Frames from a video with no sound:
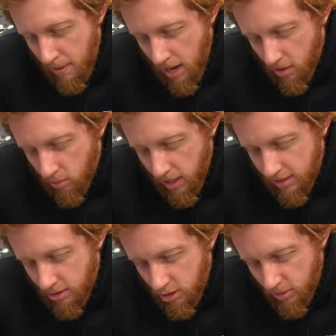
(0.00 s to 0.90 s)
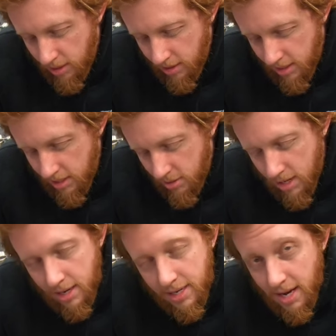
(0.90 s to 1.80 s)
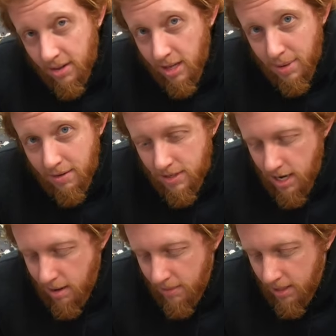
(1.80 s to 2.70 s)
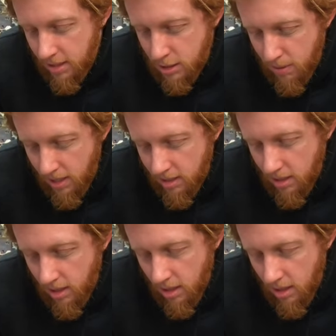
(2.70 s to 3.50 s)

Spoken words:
powered way to do it that you cut down on the amount of time that is spent